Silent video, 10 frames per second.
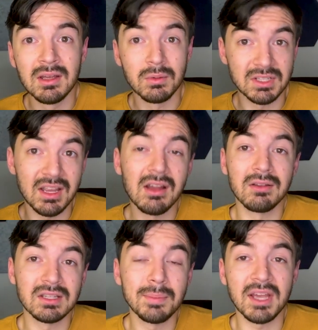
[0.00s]
was like, here are
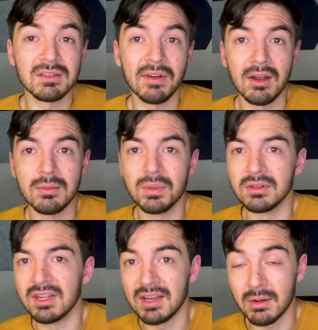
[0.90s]
the specs for how you
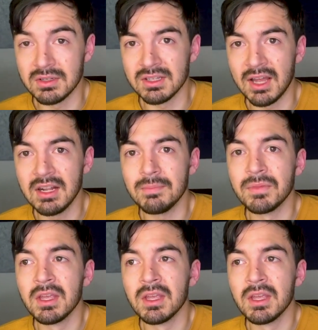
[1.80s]
build it and how to design it.